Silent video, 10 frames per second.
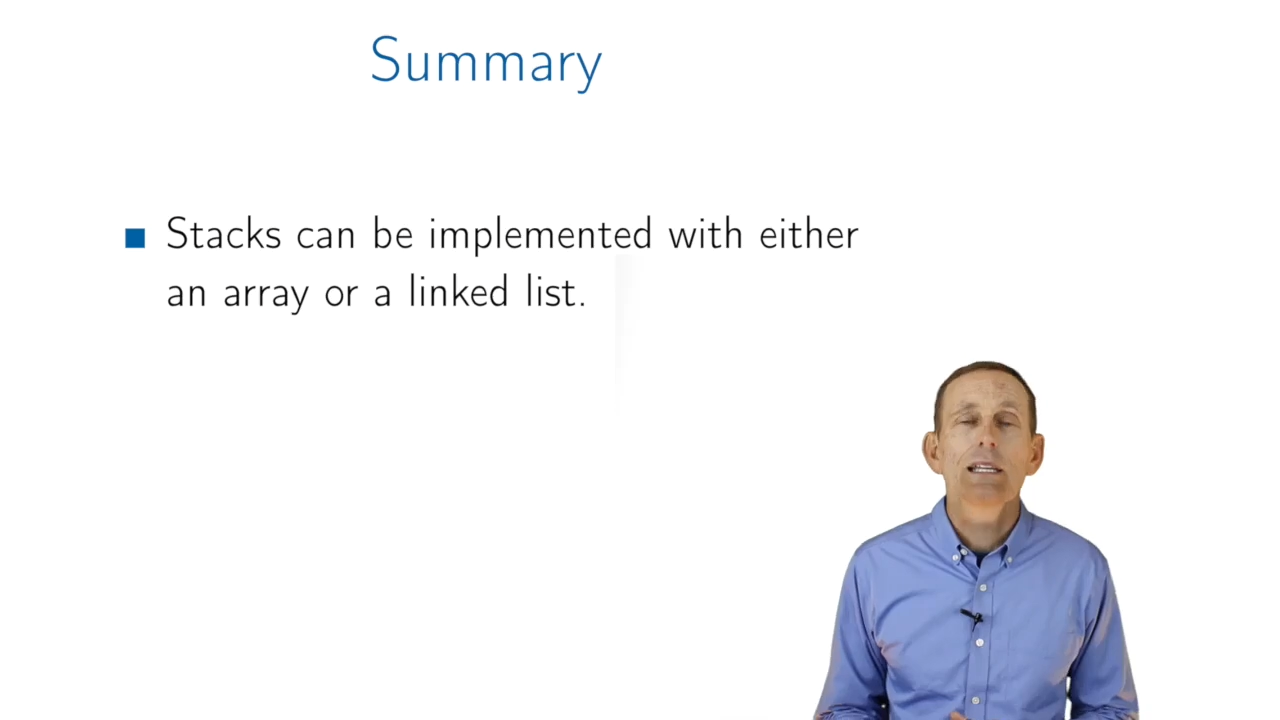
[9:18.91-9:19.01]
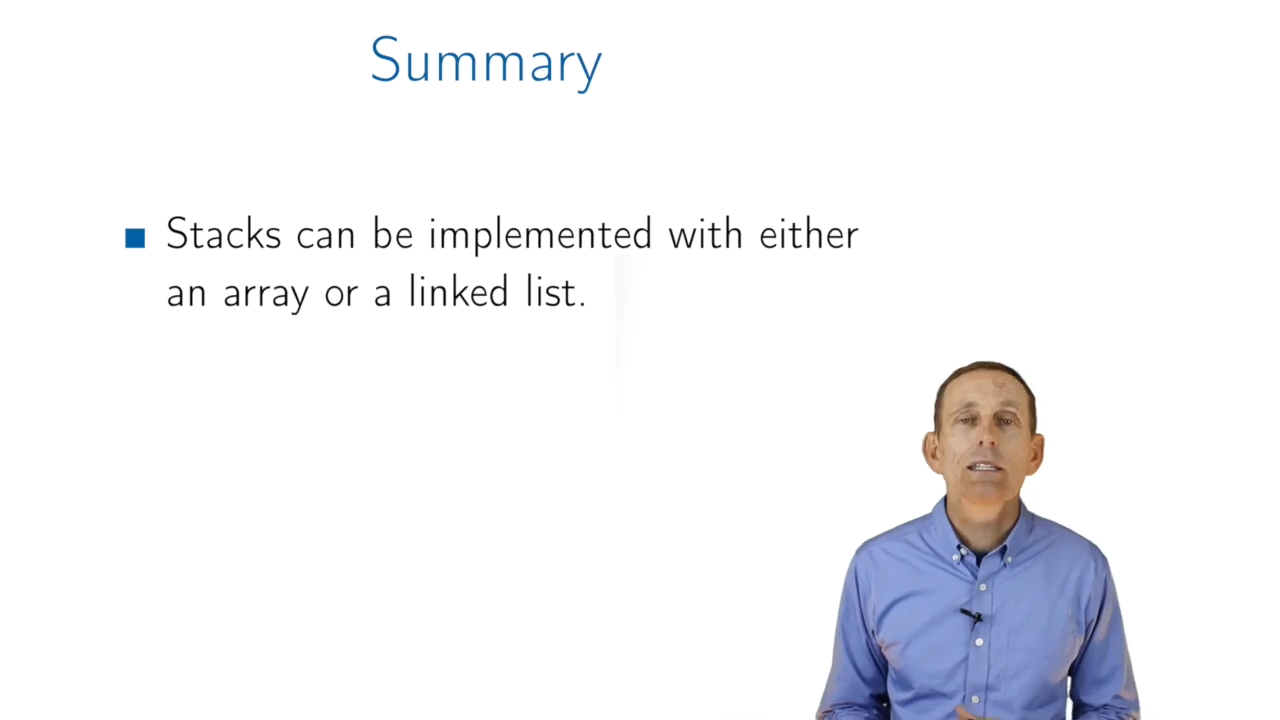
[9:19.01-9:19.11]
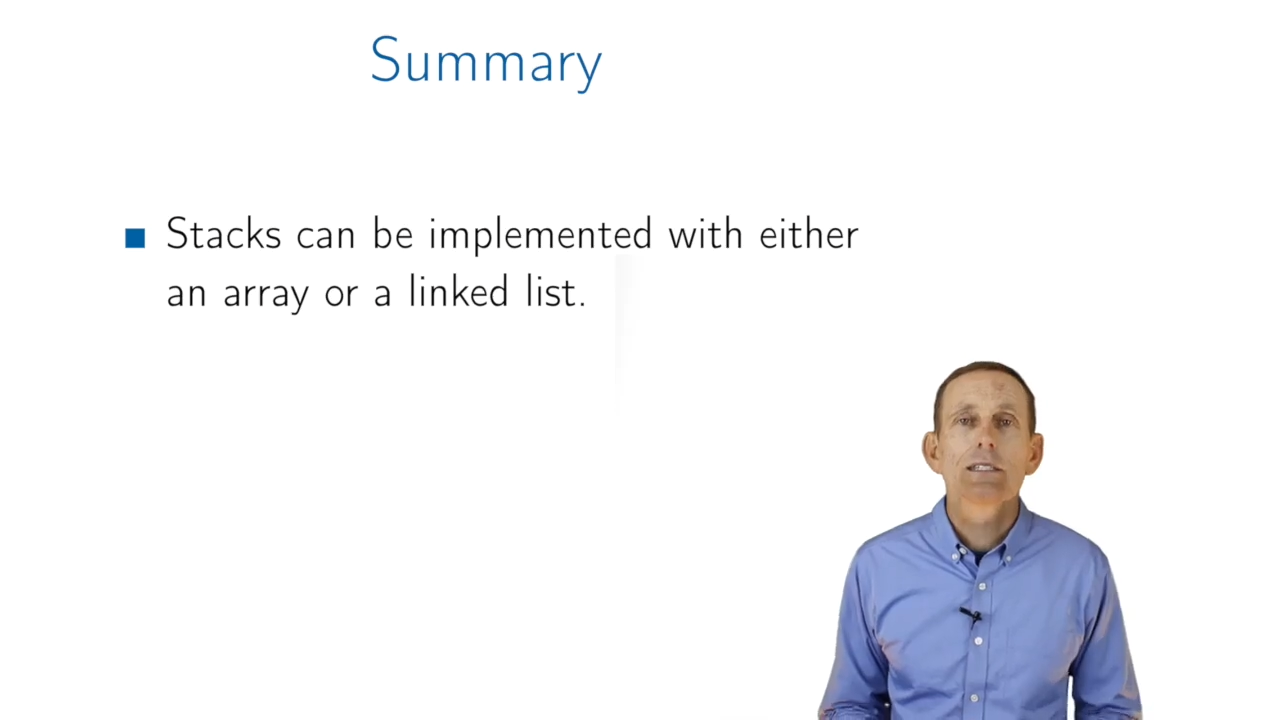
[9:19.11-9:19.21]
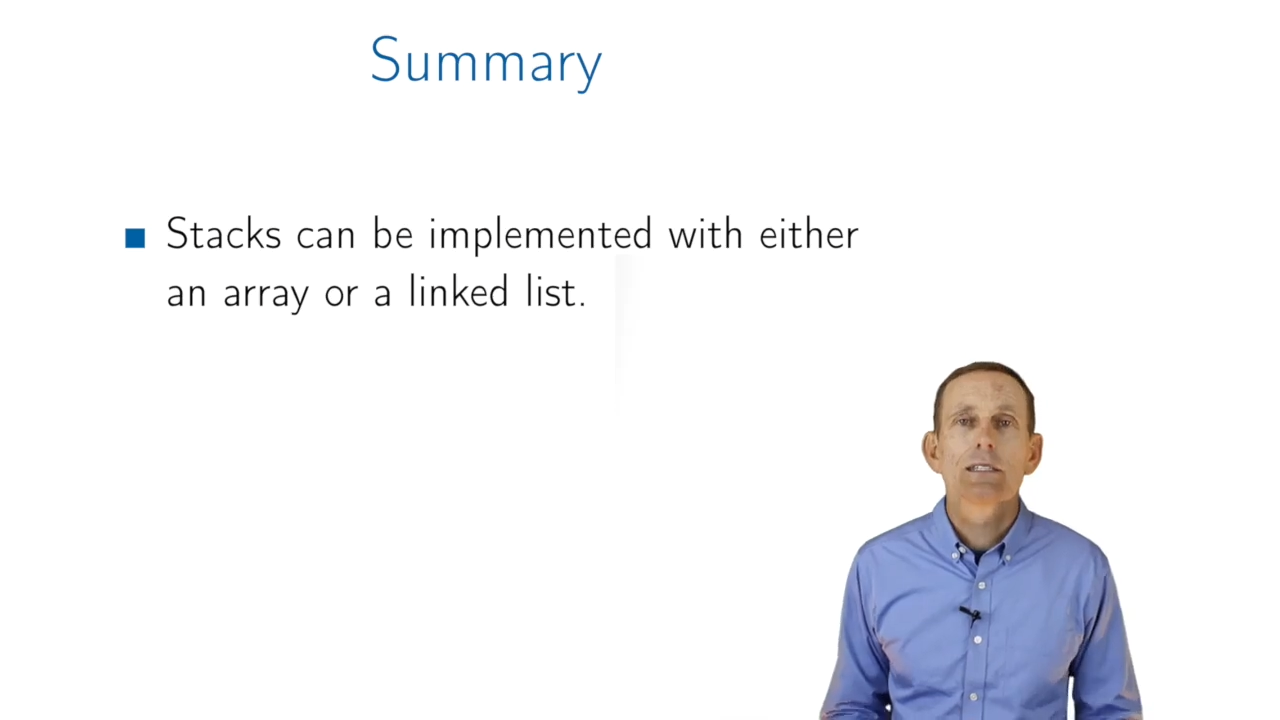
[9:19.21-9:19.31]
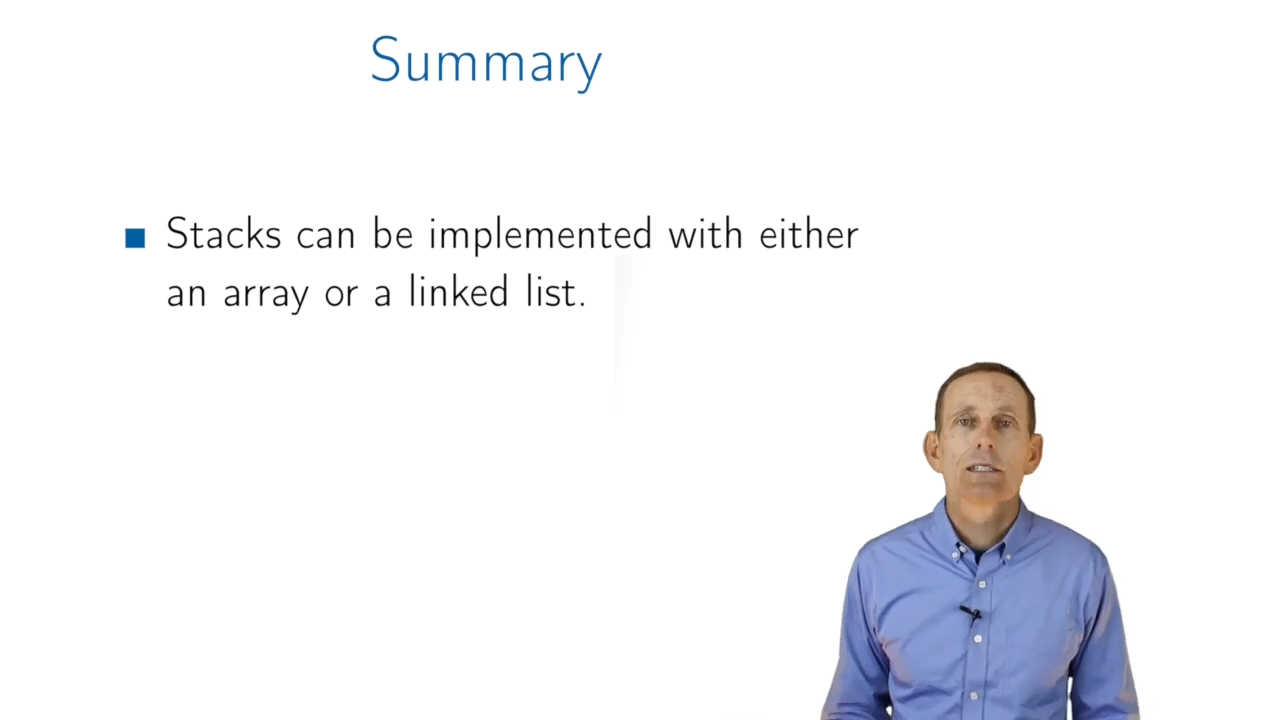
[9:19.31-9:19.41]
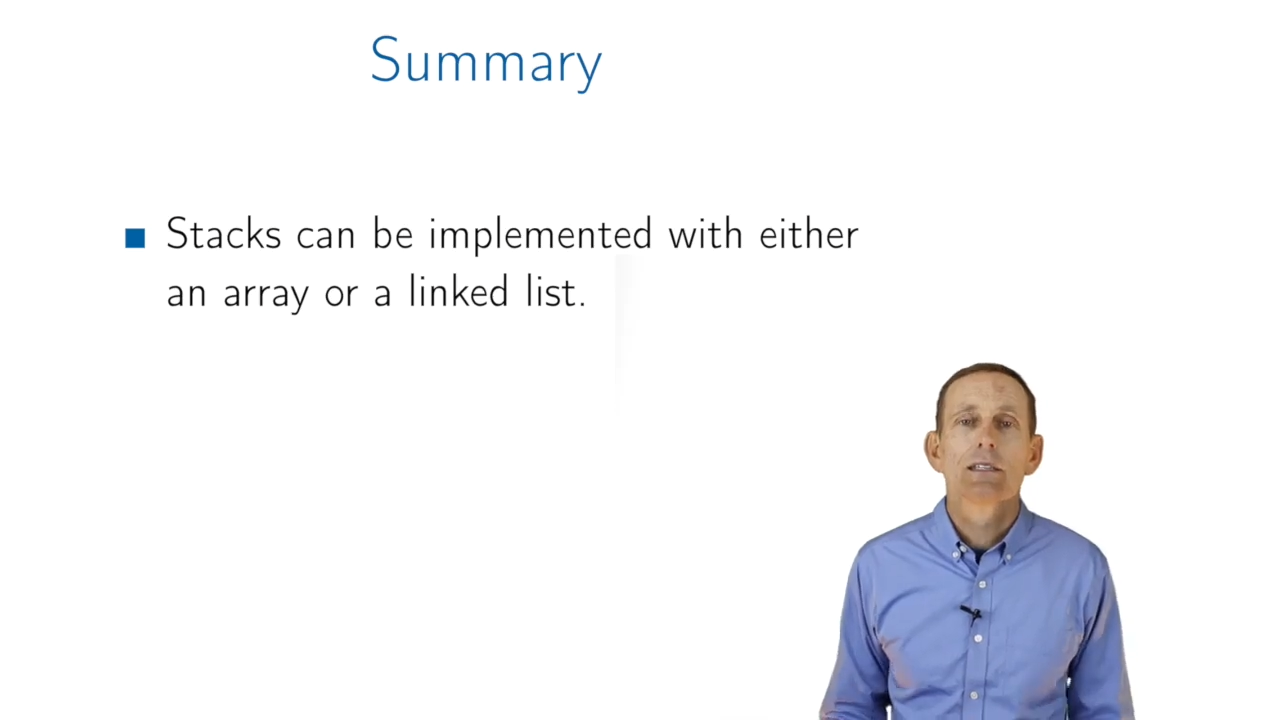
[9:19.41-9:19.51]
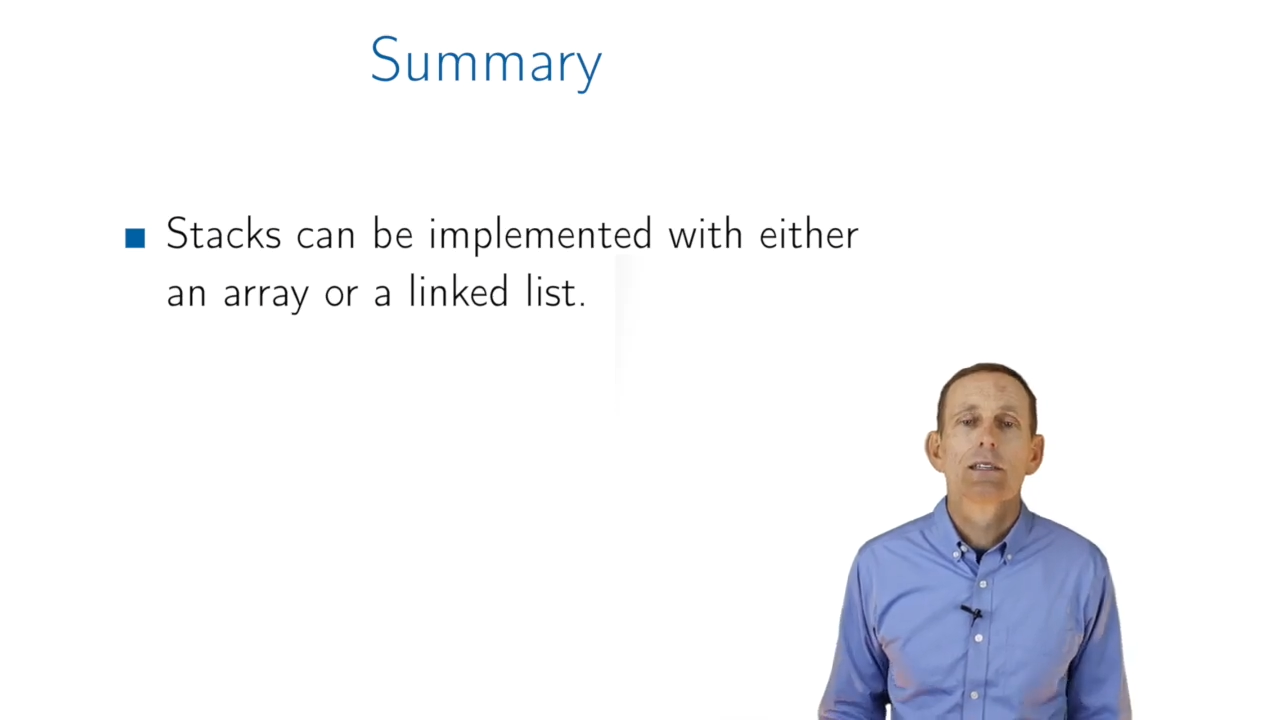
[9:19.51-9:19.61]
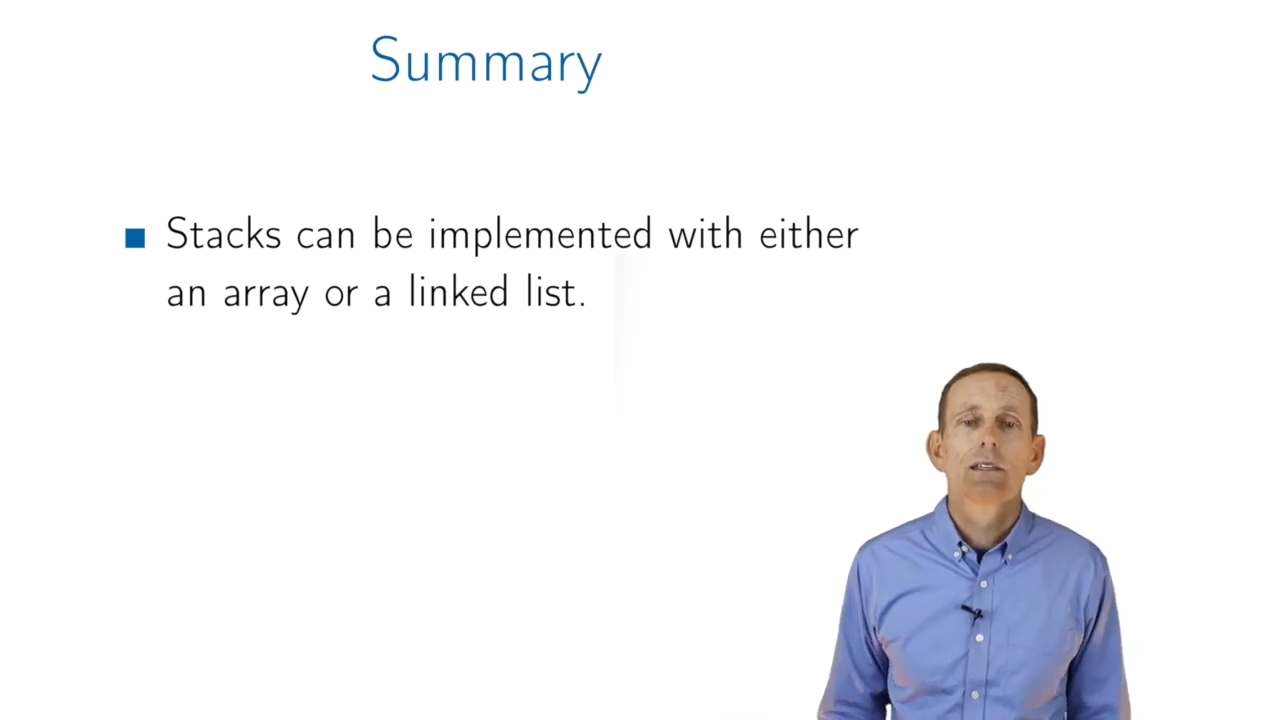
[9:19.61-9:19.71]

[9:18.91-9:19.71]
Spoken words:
lists.